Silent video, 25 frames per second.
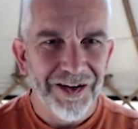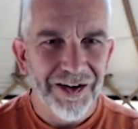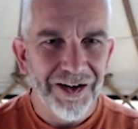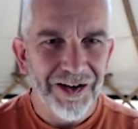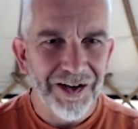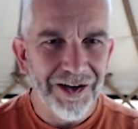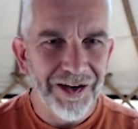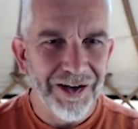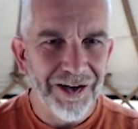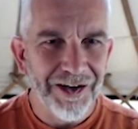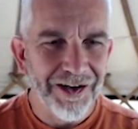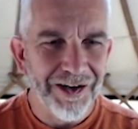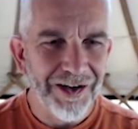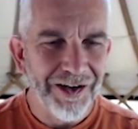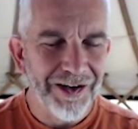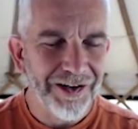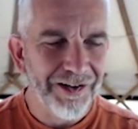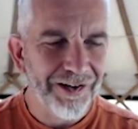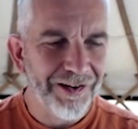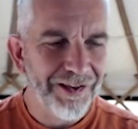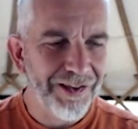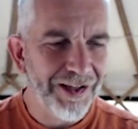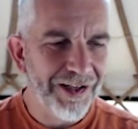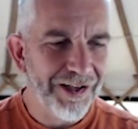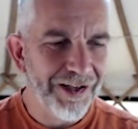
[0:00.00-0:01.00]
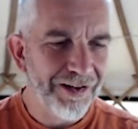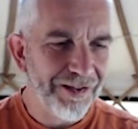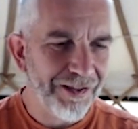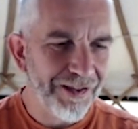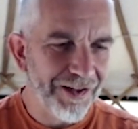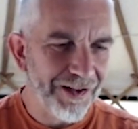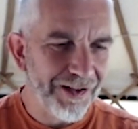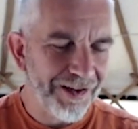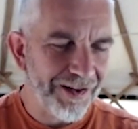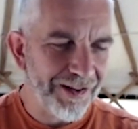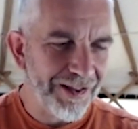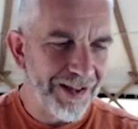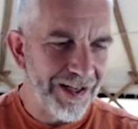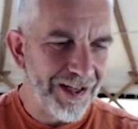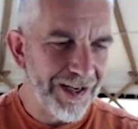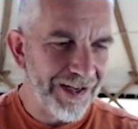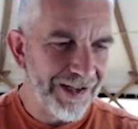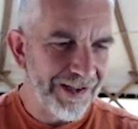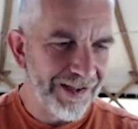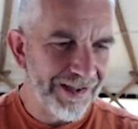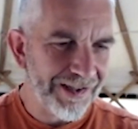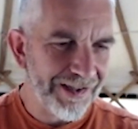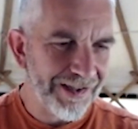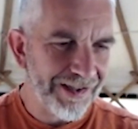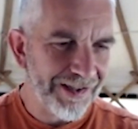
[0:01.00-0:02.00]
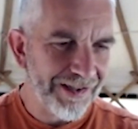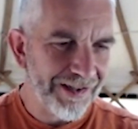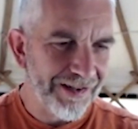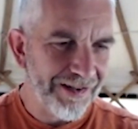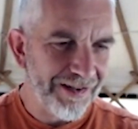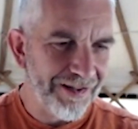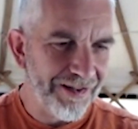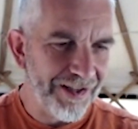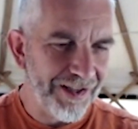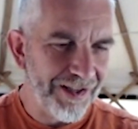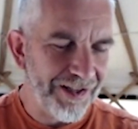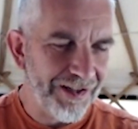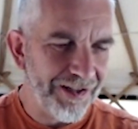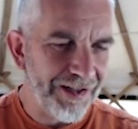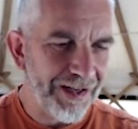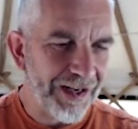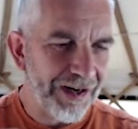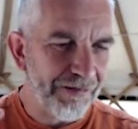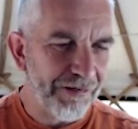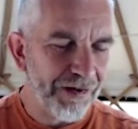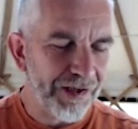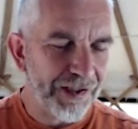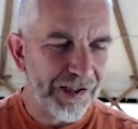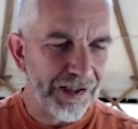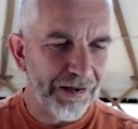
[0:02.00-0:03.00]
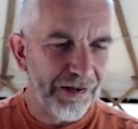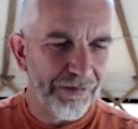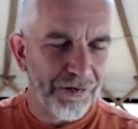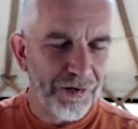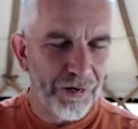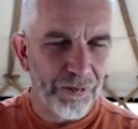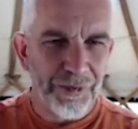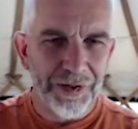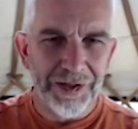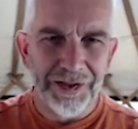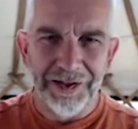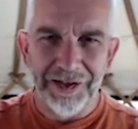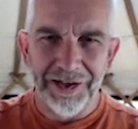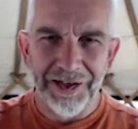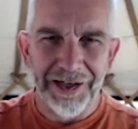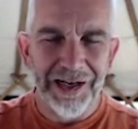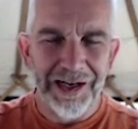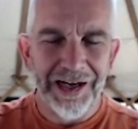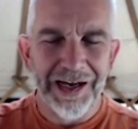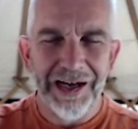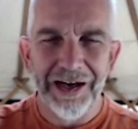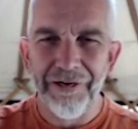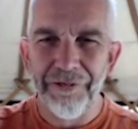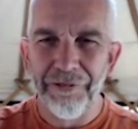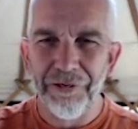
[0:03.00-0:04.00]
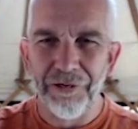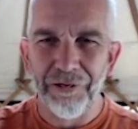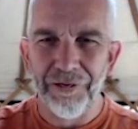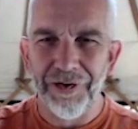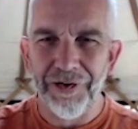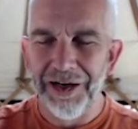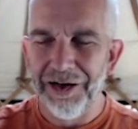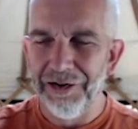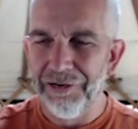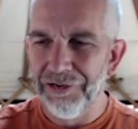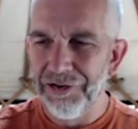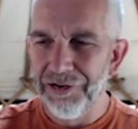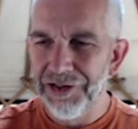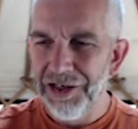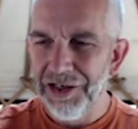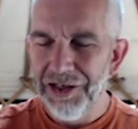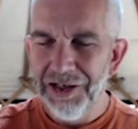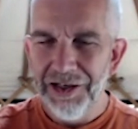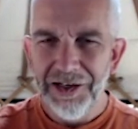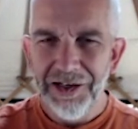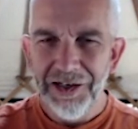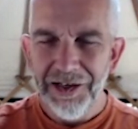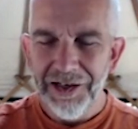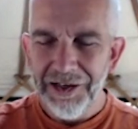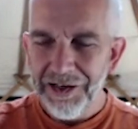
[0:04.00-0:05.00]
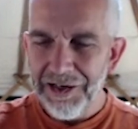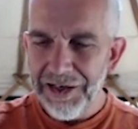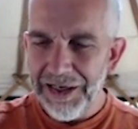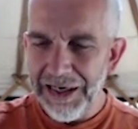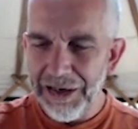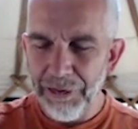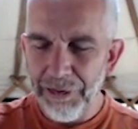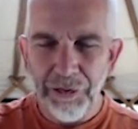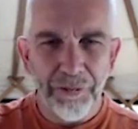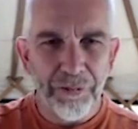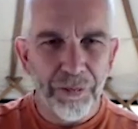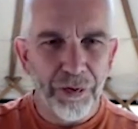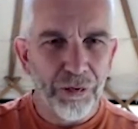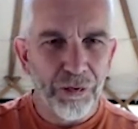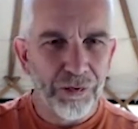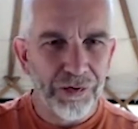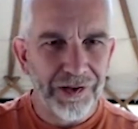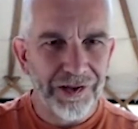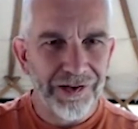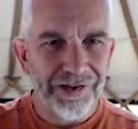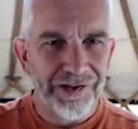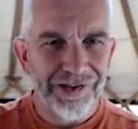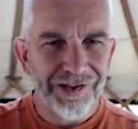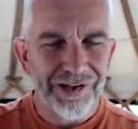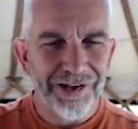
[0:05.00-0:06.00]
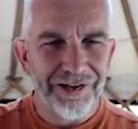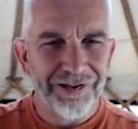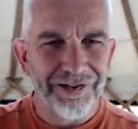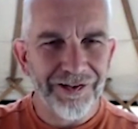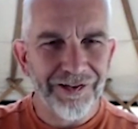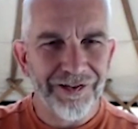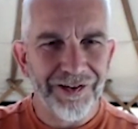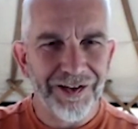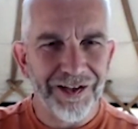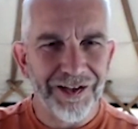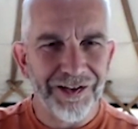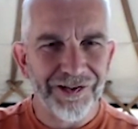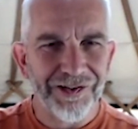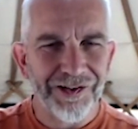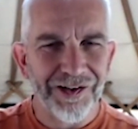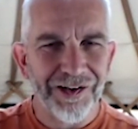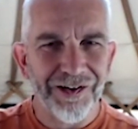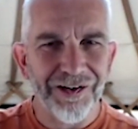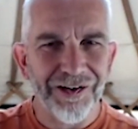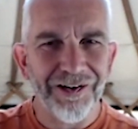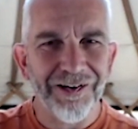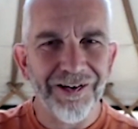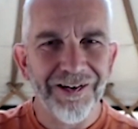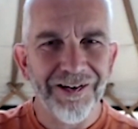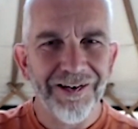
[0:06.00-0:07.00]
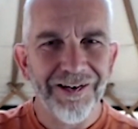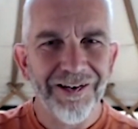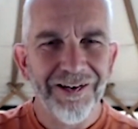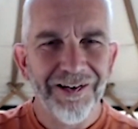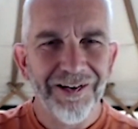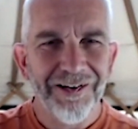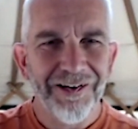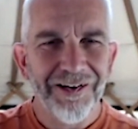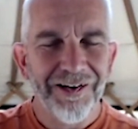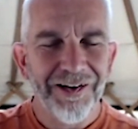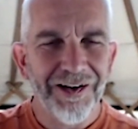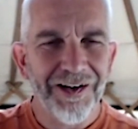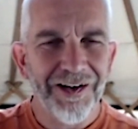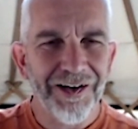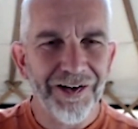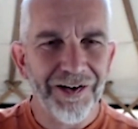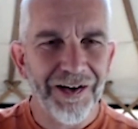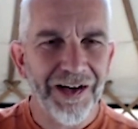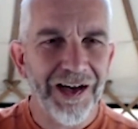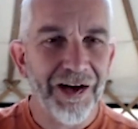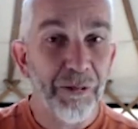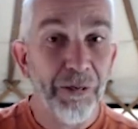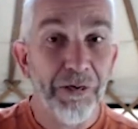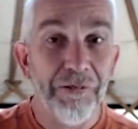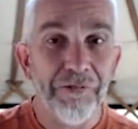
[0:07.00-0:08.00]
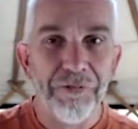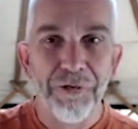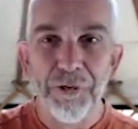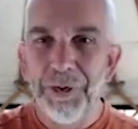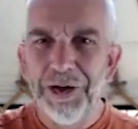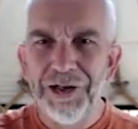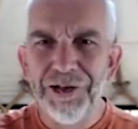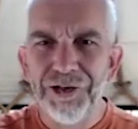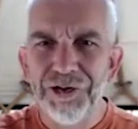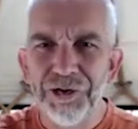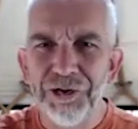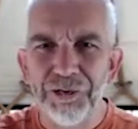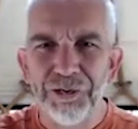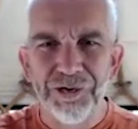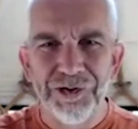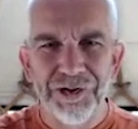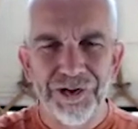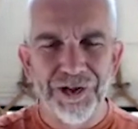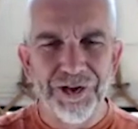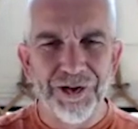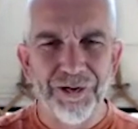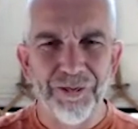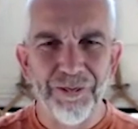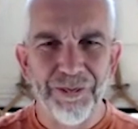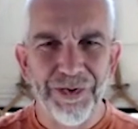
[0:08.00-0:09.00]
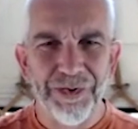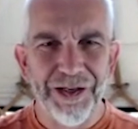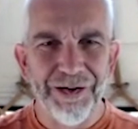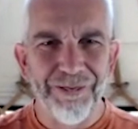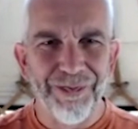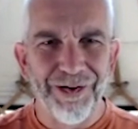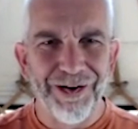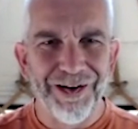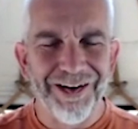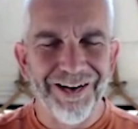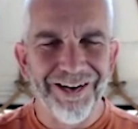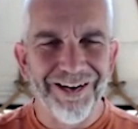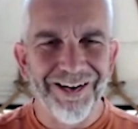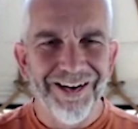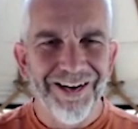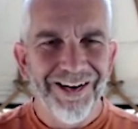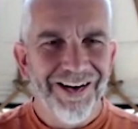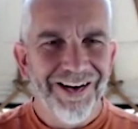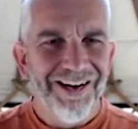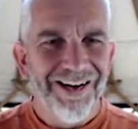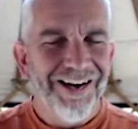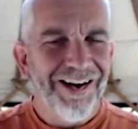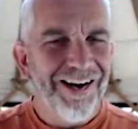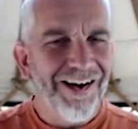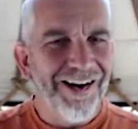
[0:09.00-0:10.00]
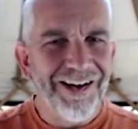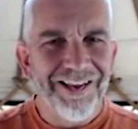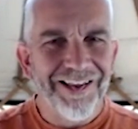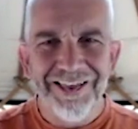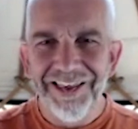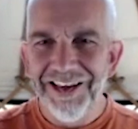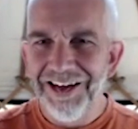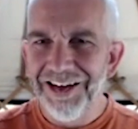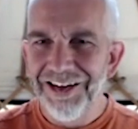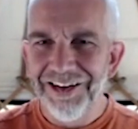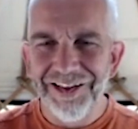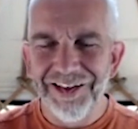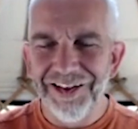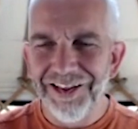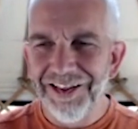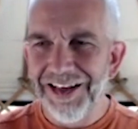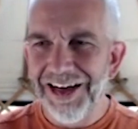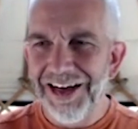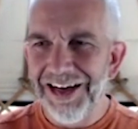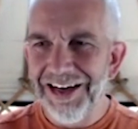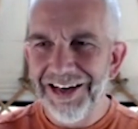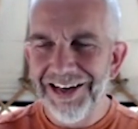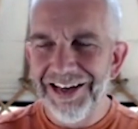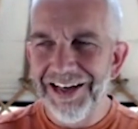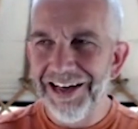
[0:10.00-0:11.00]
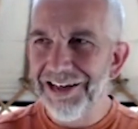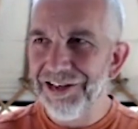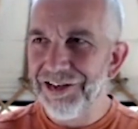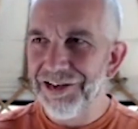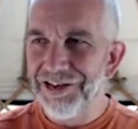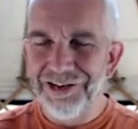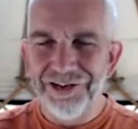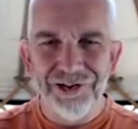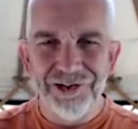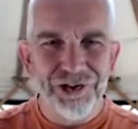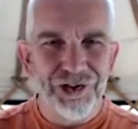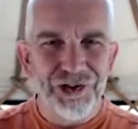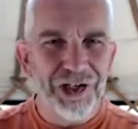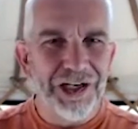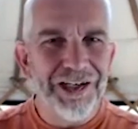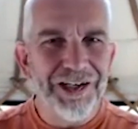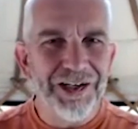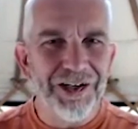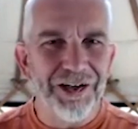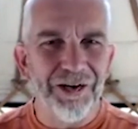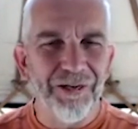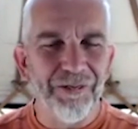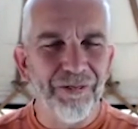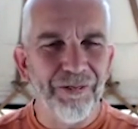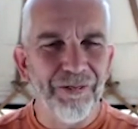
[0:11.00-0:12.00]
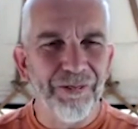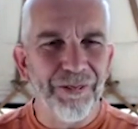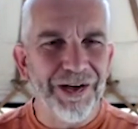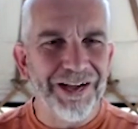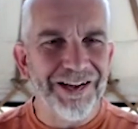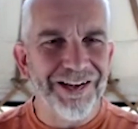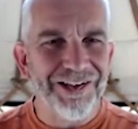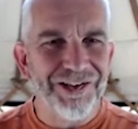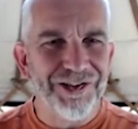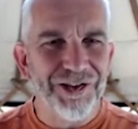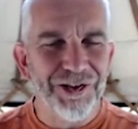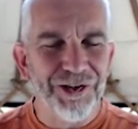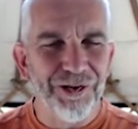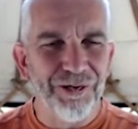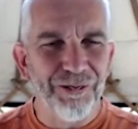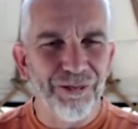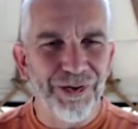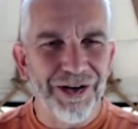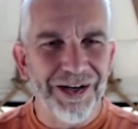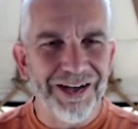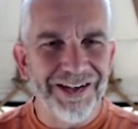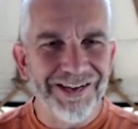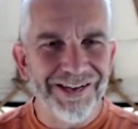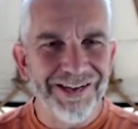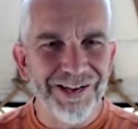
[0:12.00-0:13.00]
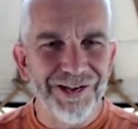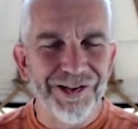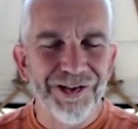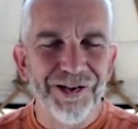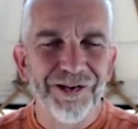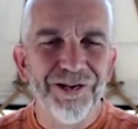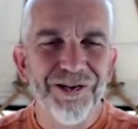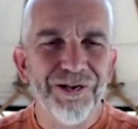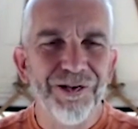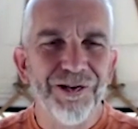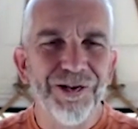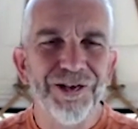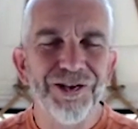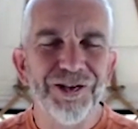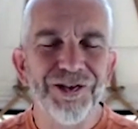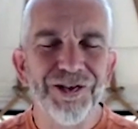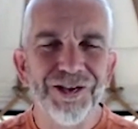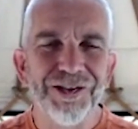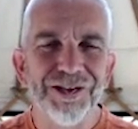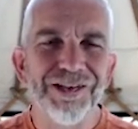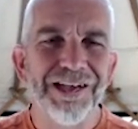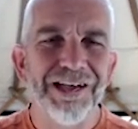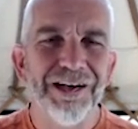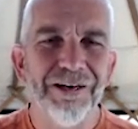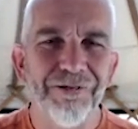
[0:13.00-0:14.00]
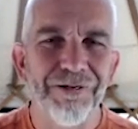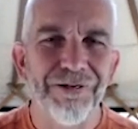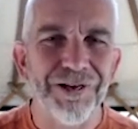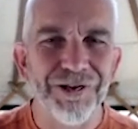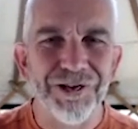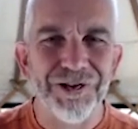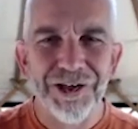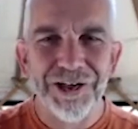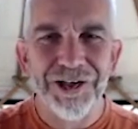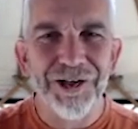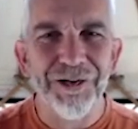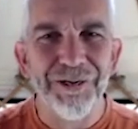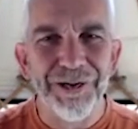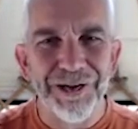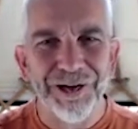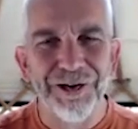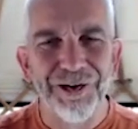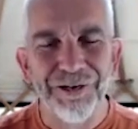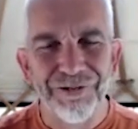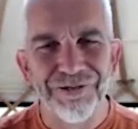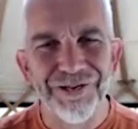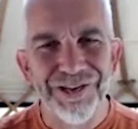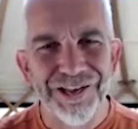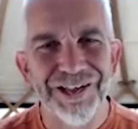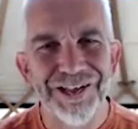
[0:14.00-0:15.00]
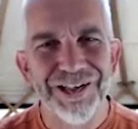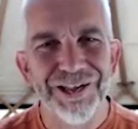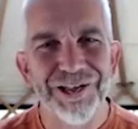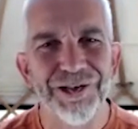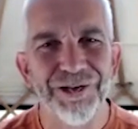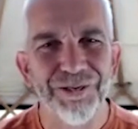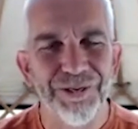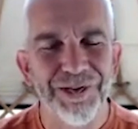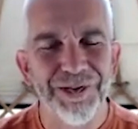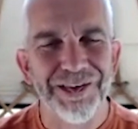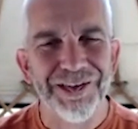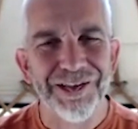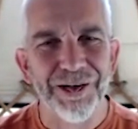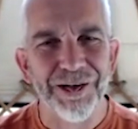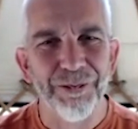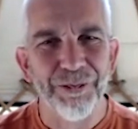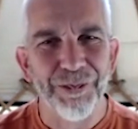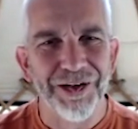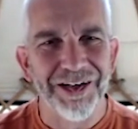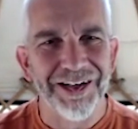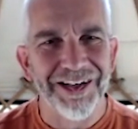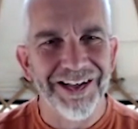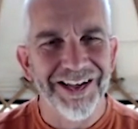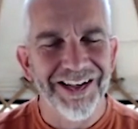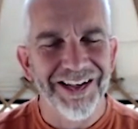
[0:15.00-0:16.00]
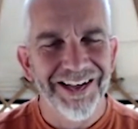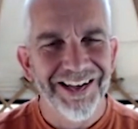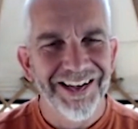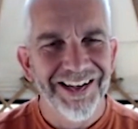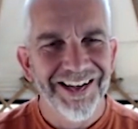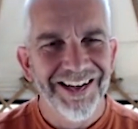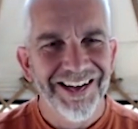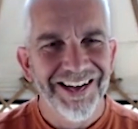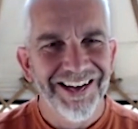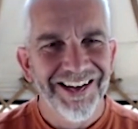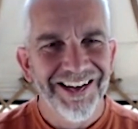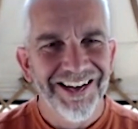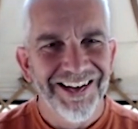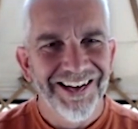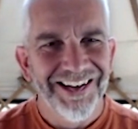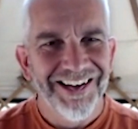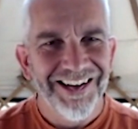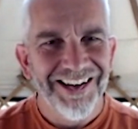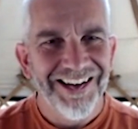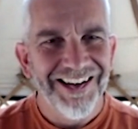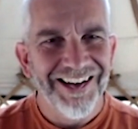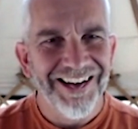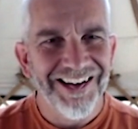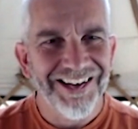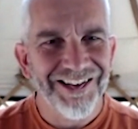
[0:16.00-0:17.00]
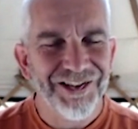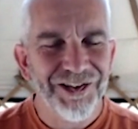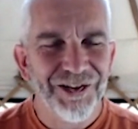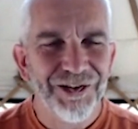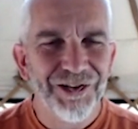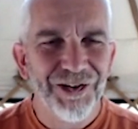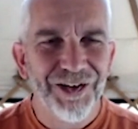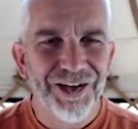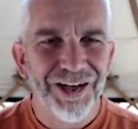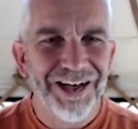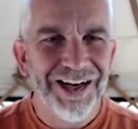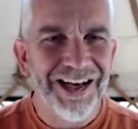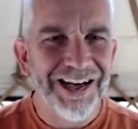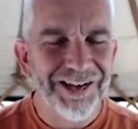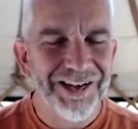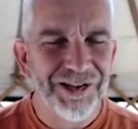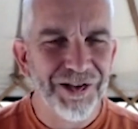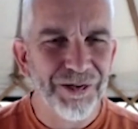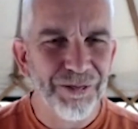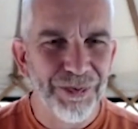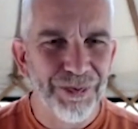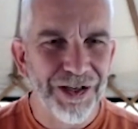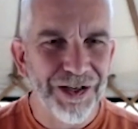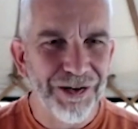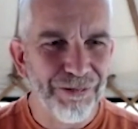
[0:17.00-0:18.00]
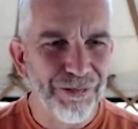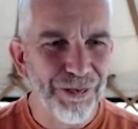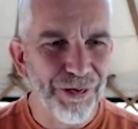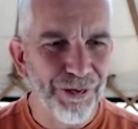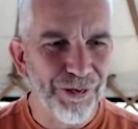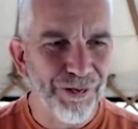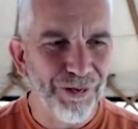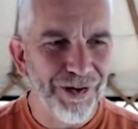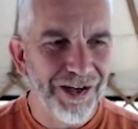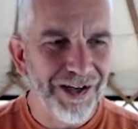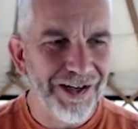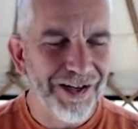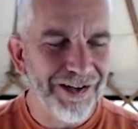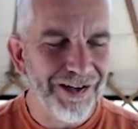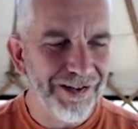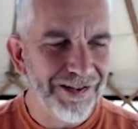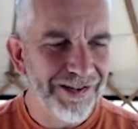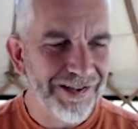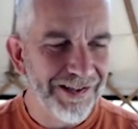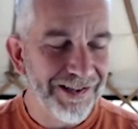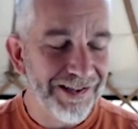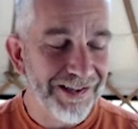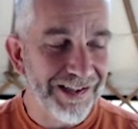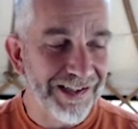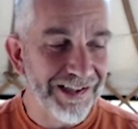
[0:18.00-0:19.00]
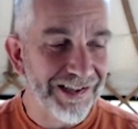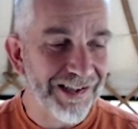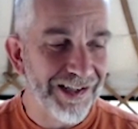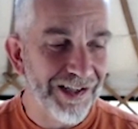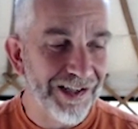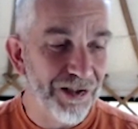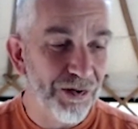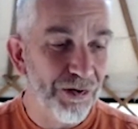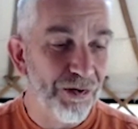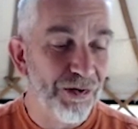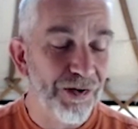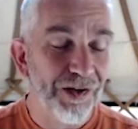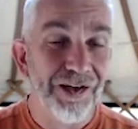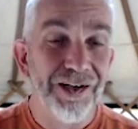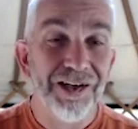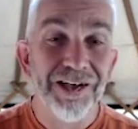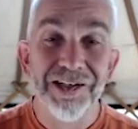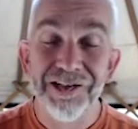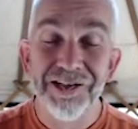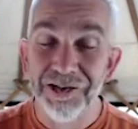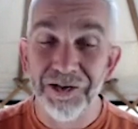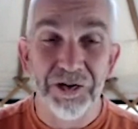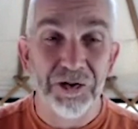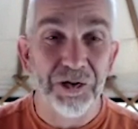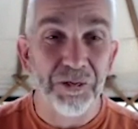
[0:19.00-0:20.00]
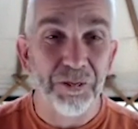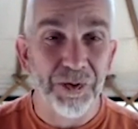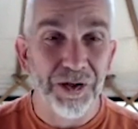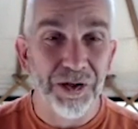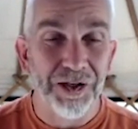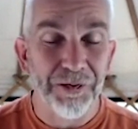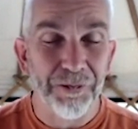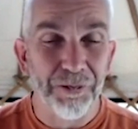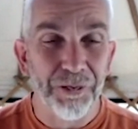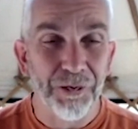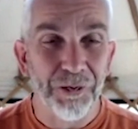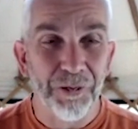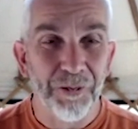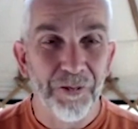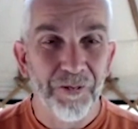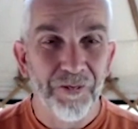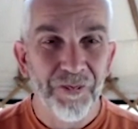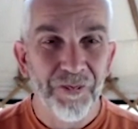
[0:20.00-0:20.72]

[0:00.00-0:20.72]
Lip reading: And I think that that's the narrative that we can have around how important certain things are and how influential certain people are. I think that that gets shaken by the Qigong practice. So you can just have a genuine conversation with somebody and you can connect to people, and I say you can listen to people.